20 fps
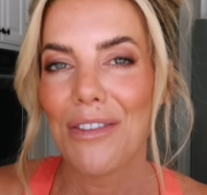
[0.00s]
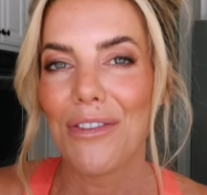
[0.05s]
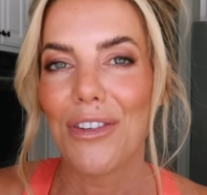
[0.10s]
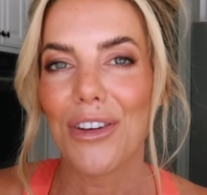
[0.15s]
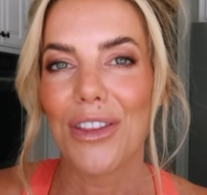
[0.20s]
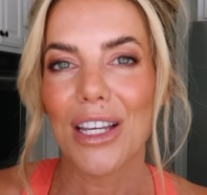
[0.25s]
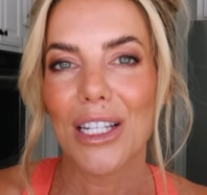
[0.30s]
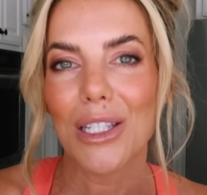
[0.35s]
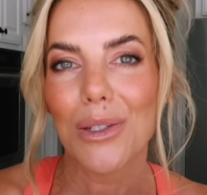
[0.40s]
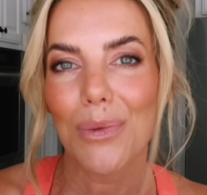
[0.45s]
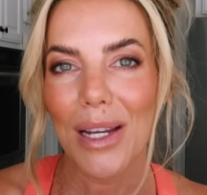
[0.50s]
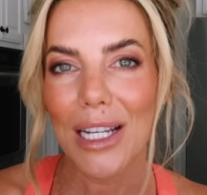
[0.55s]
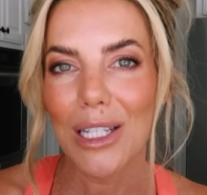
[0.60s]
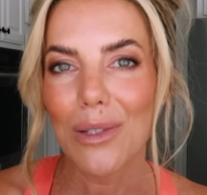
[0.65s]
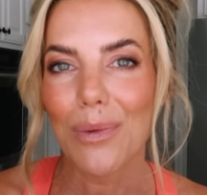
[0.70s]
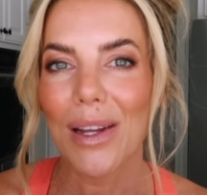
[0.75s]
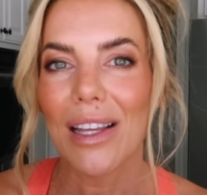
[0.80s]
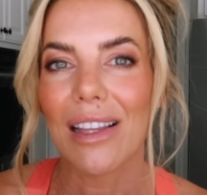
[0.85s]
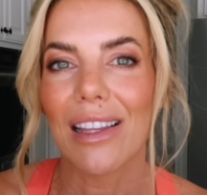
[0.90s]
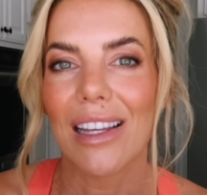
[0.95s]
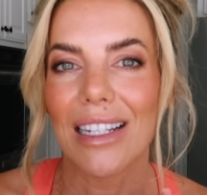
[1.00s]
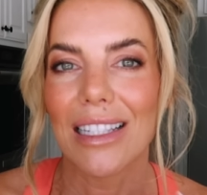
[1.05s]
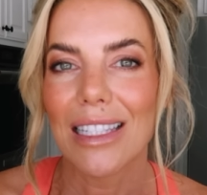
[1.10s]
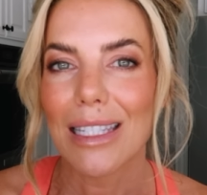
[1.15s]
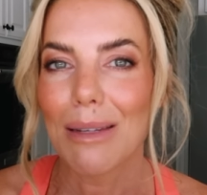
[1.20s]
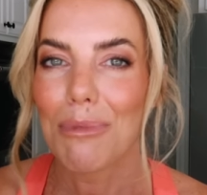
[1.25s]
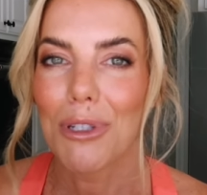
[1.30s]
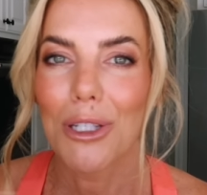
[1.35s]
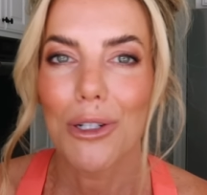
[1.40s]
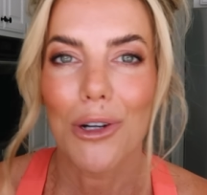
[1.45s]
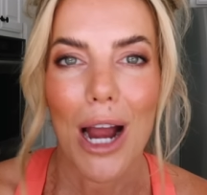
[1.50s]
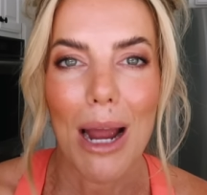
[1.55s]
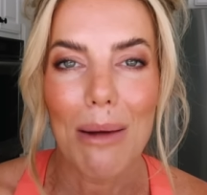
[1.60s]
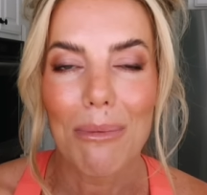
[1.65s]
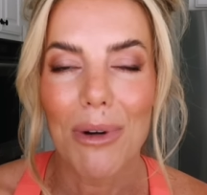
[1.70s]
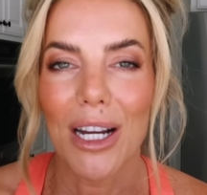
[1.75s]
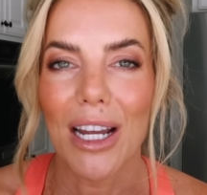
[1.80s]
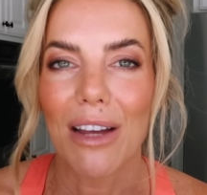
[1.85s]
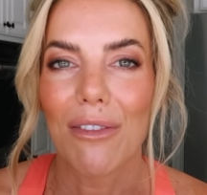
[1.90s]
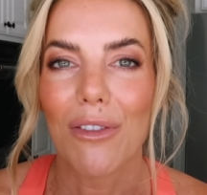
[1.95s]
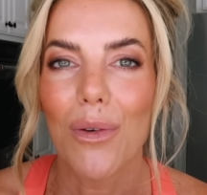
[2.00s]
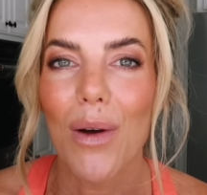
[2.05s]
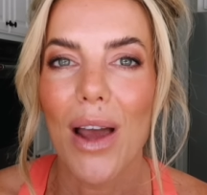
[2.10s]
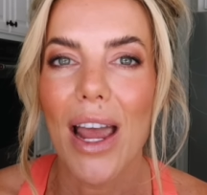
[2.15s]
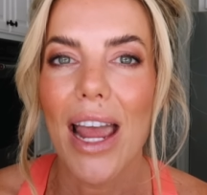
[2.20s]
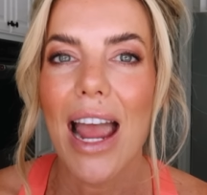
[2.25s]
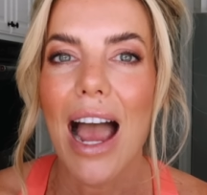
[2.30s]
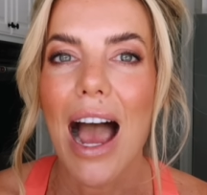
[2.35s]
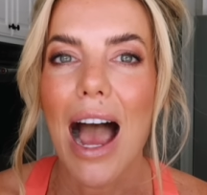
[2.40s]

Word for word: For this week's weekly subscriber giveaway,